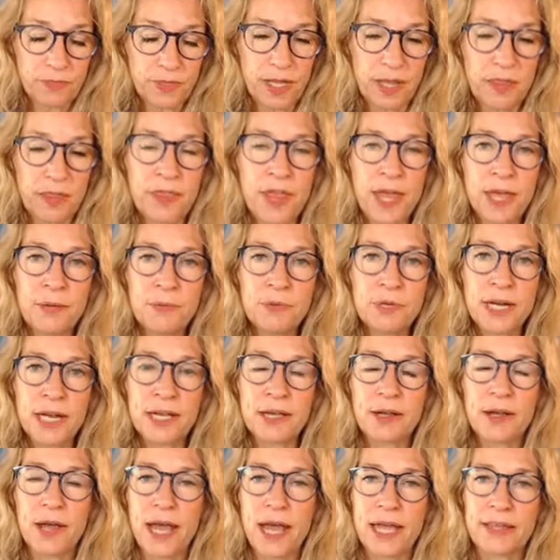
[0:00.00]
Then what
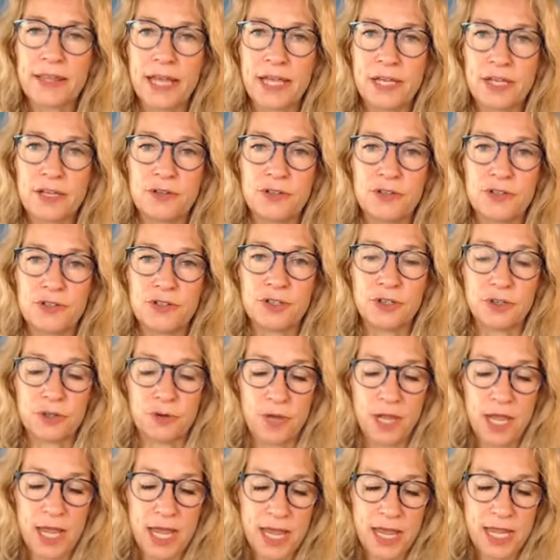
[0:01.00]
I'd like you to
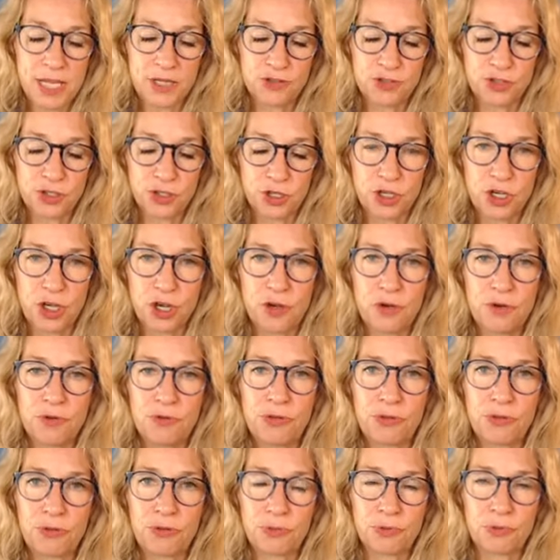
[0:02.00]
do is to go
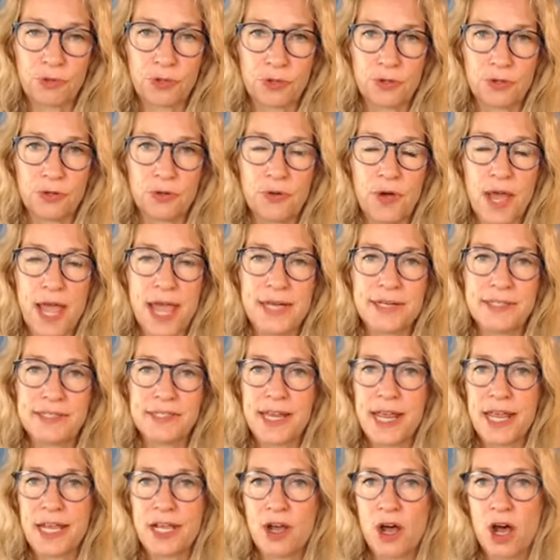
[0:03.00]
through and
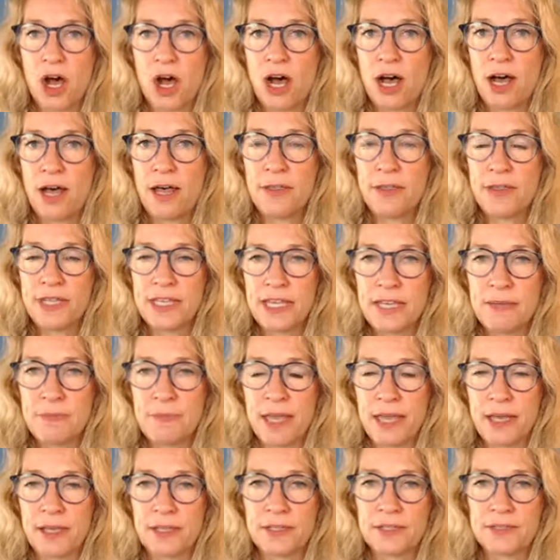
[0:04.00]
take all the
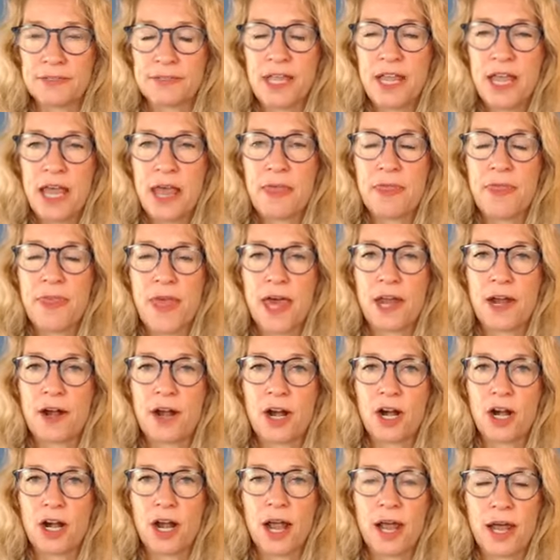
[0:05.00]
emails that
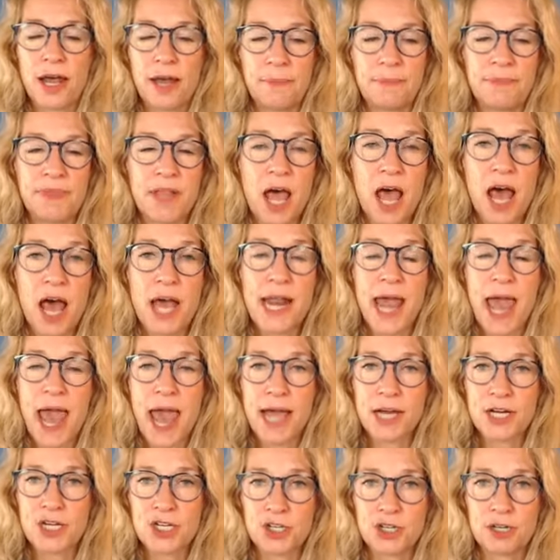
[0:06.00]
are not
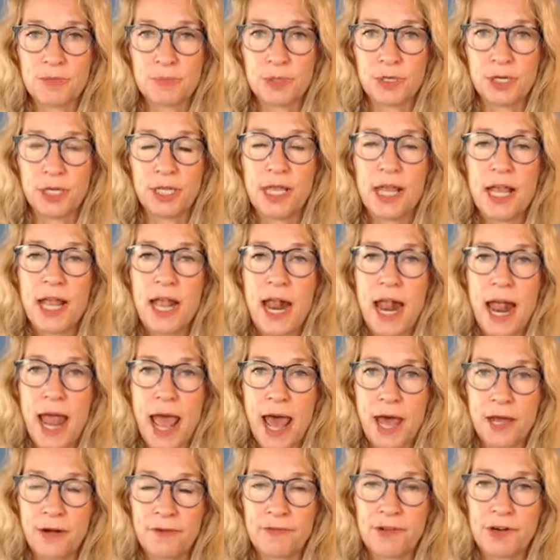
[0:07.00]
actionable
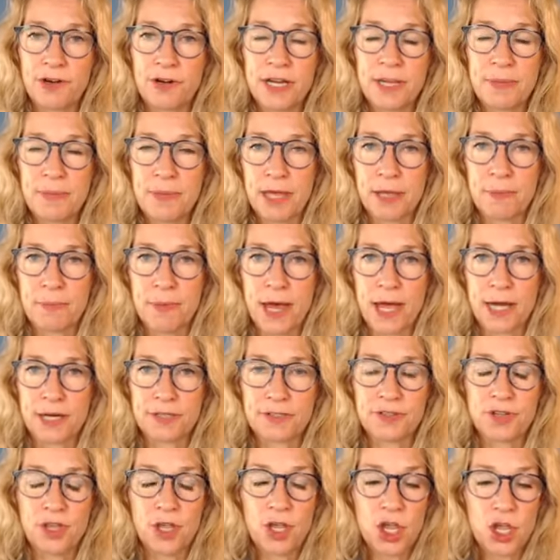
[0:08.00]
out of your email
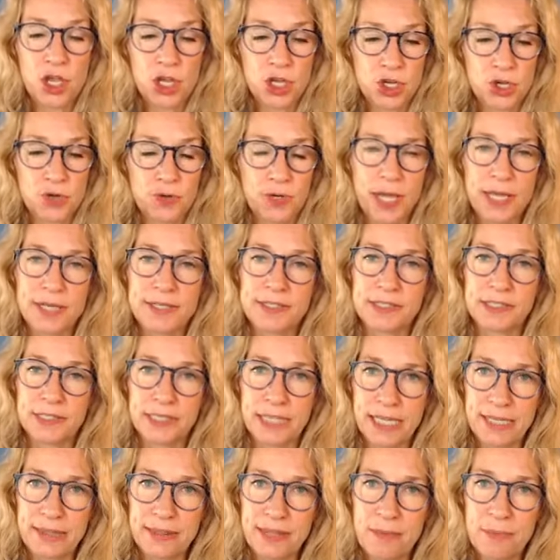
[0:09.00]
box. You can
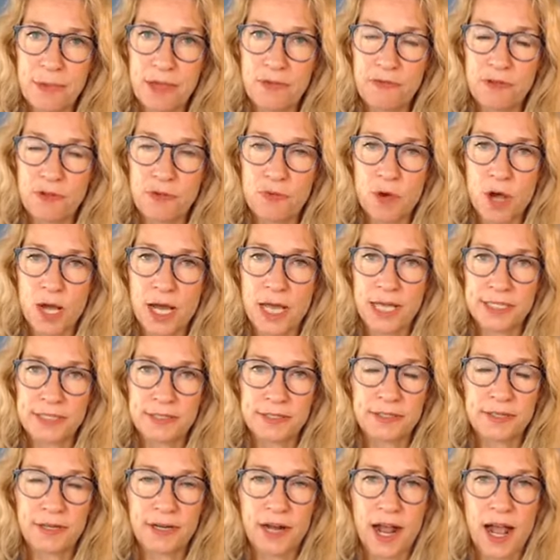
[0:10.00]
delete them if you want.
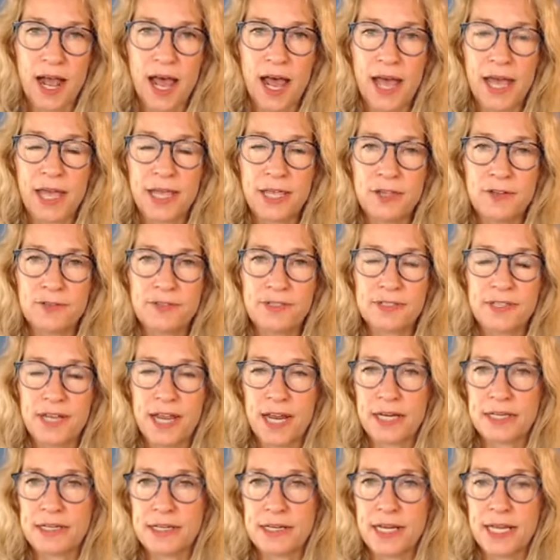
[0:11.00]
I use a
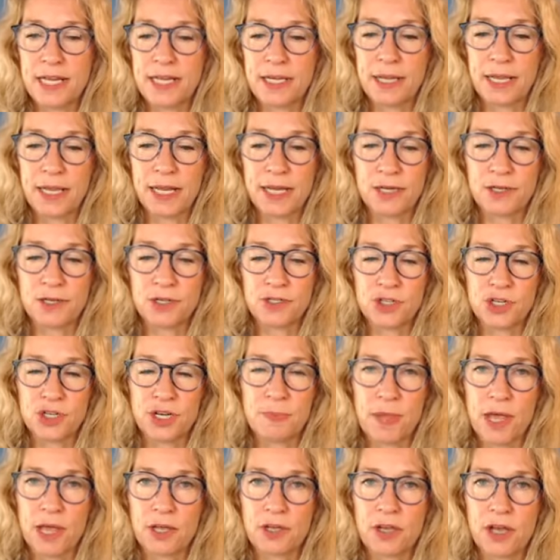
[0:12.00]
technique in
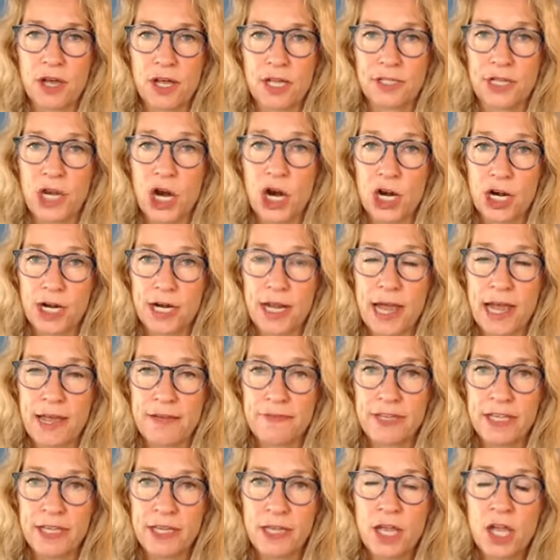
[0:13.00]
Gmail called
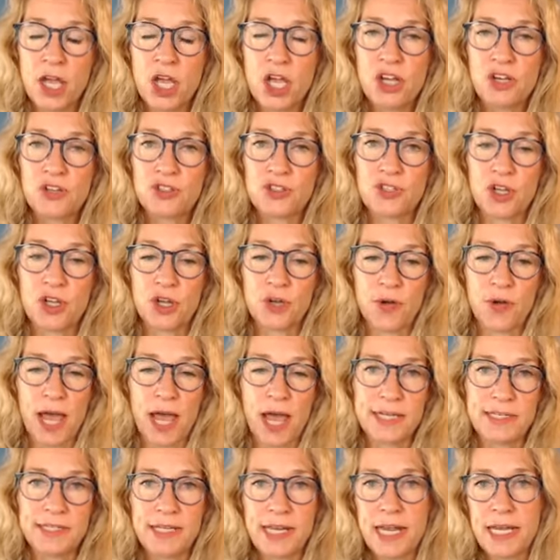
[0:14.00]
archiving. So
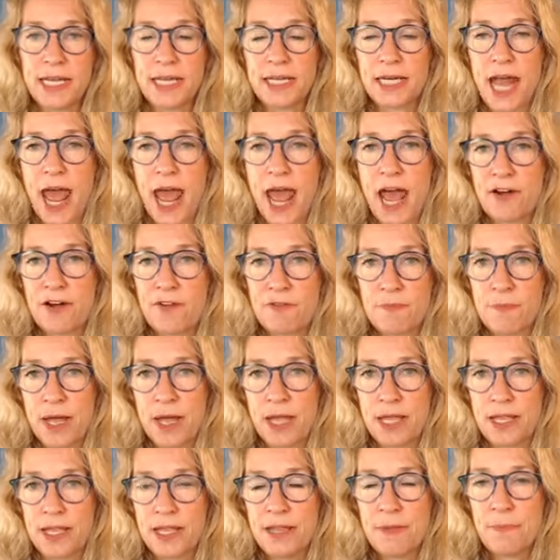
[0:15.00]
I take it out of
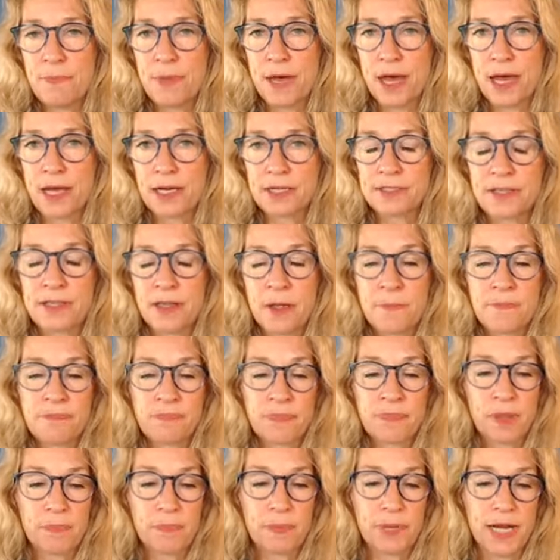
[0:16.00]
my inbox,
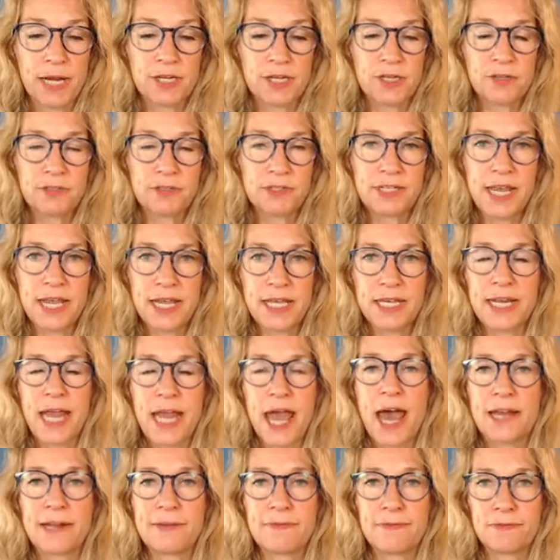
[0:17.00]
but I don't take
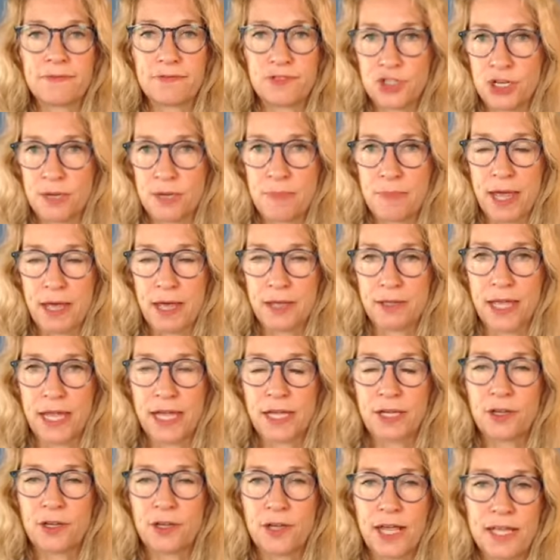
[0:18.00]
it out of Gmail.
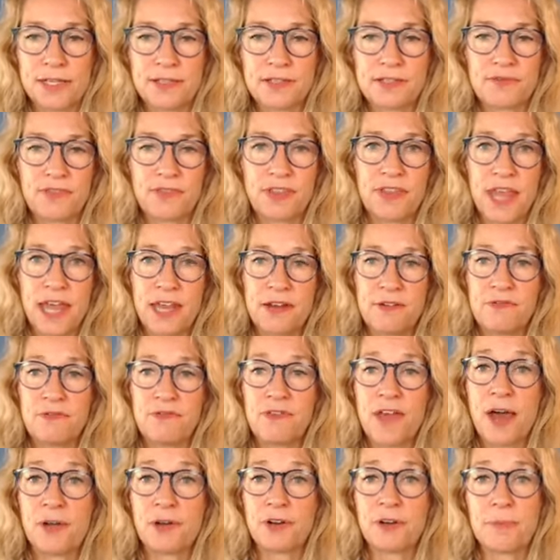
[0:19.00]
It's then
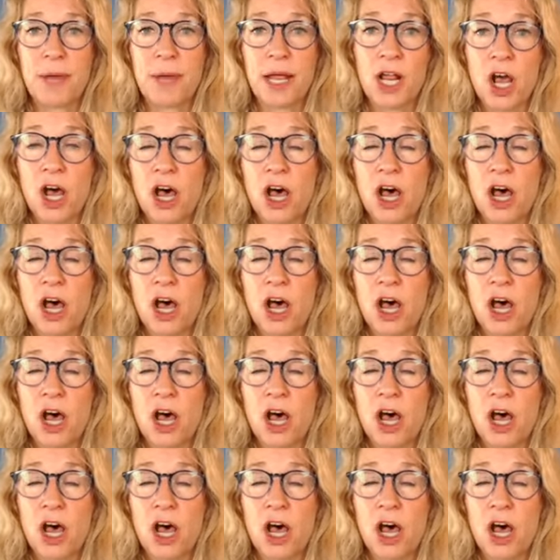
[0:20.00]
found in my